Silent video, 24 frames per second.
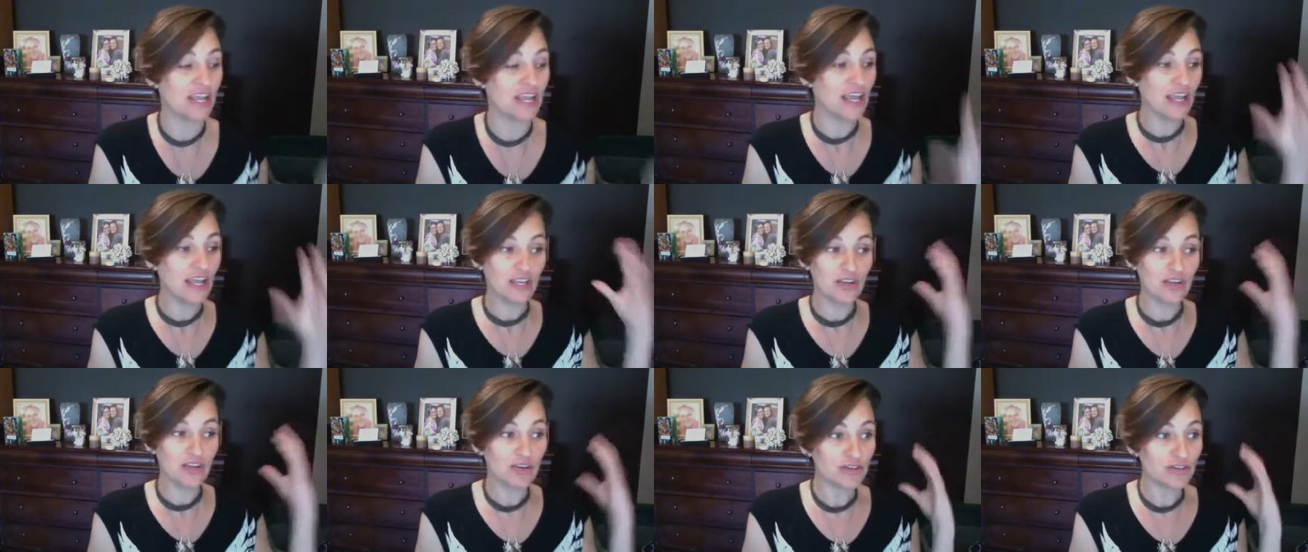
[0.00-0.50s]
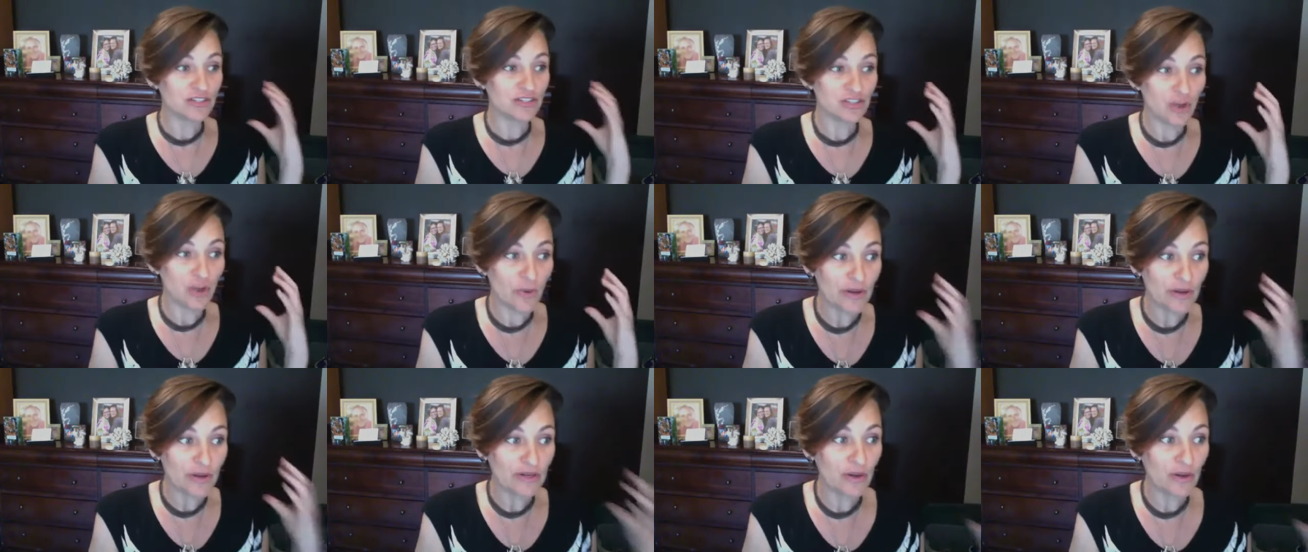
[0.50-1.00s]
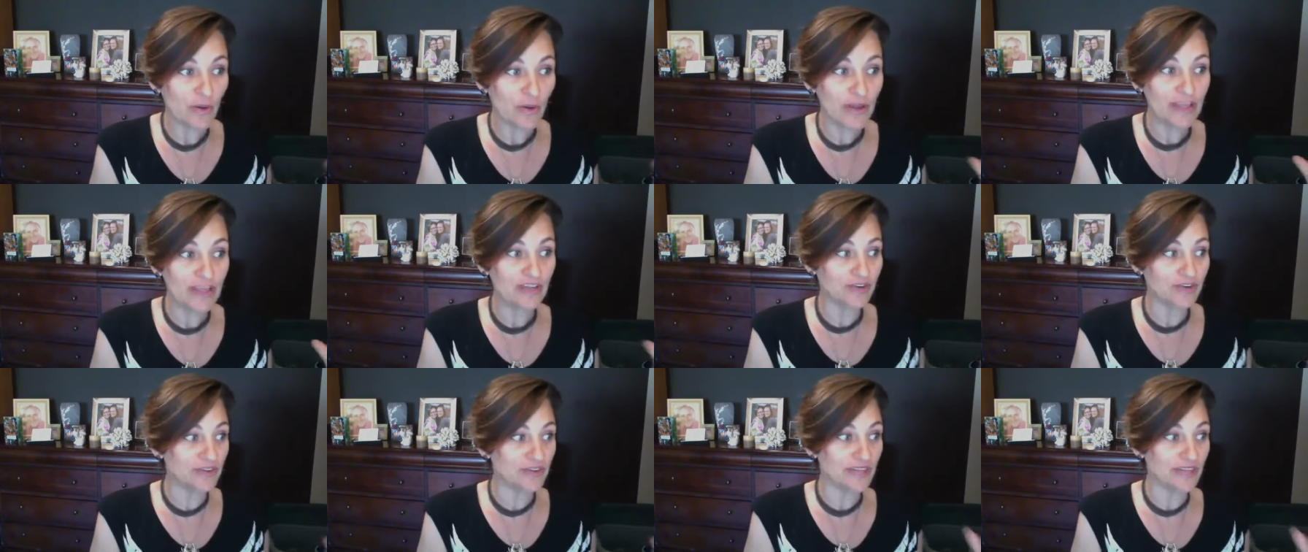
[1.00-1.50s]
You're so annoying.
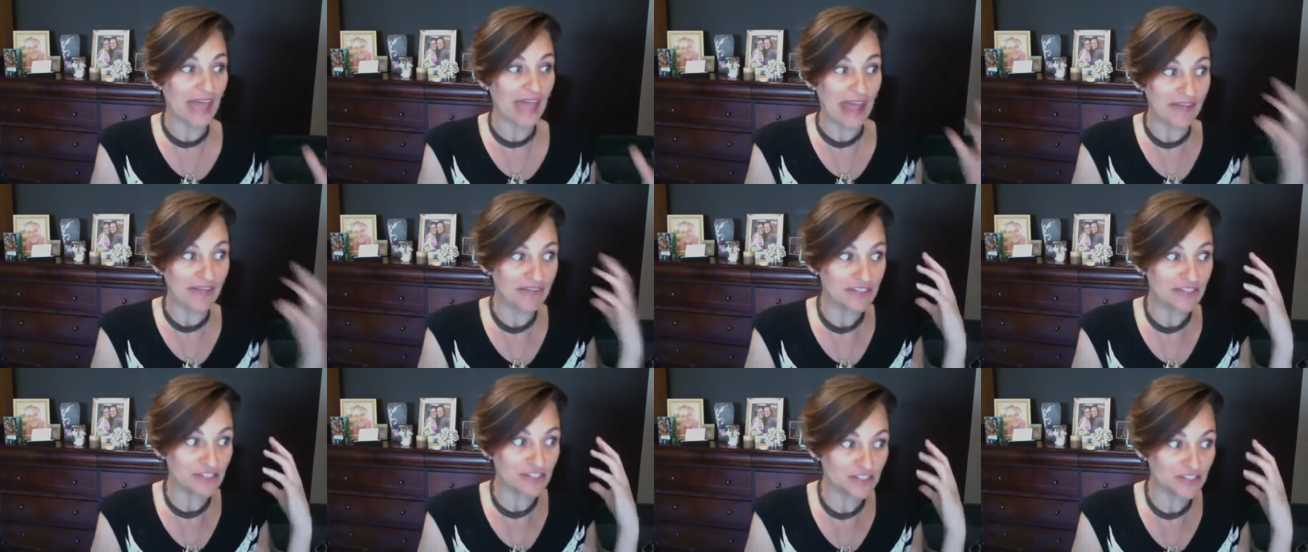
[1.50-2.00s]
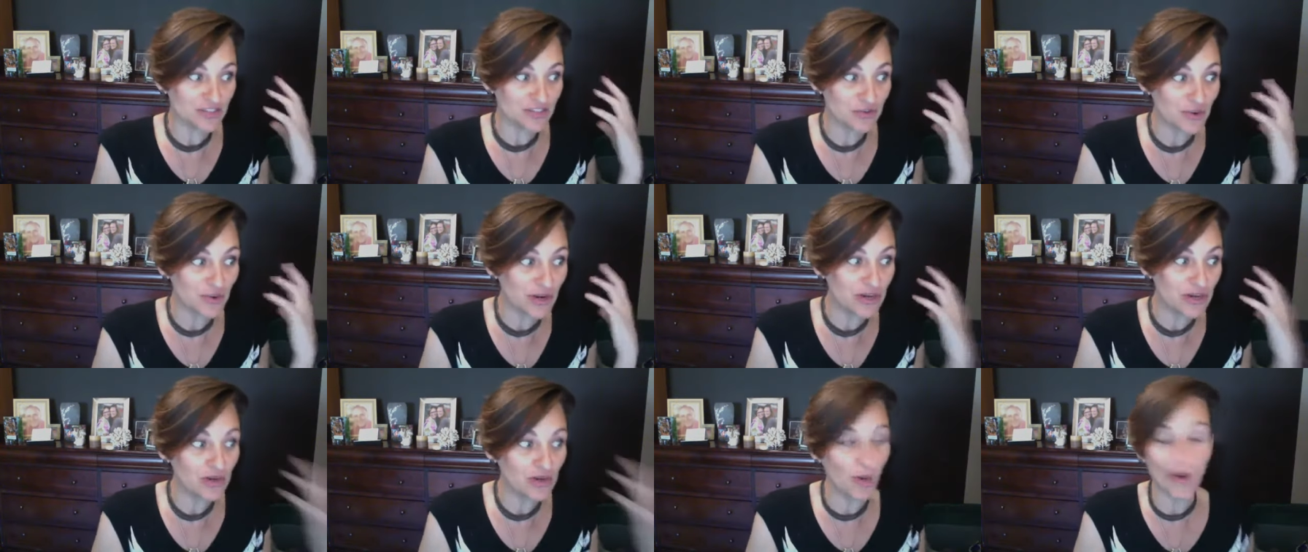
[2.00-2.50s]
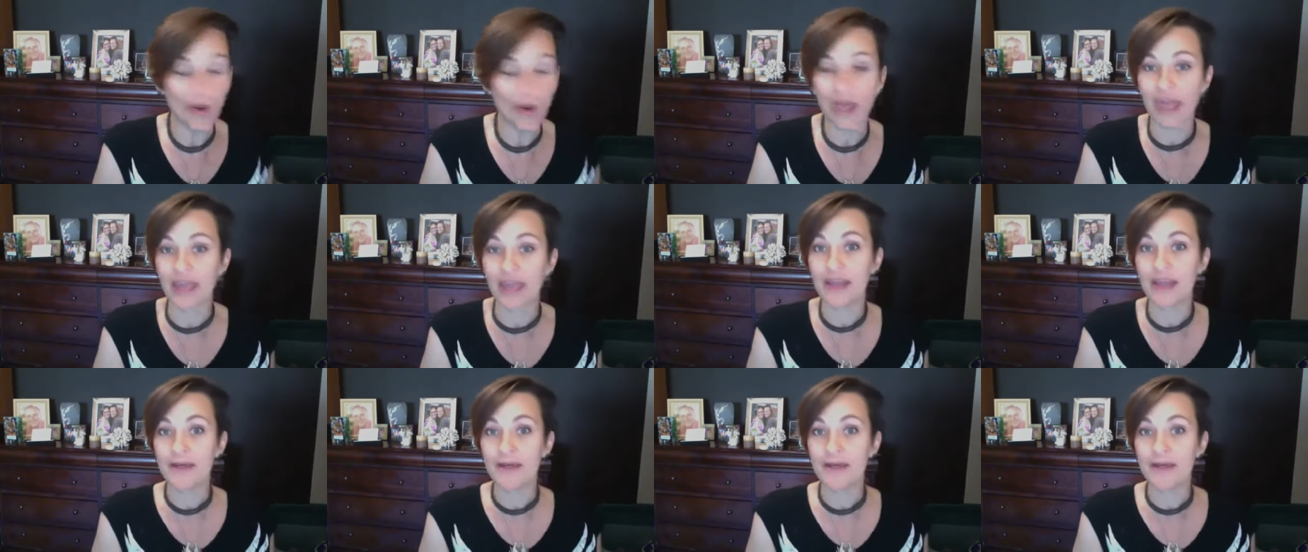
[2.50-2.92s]
Your laugh is too annoying.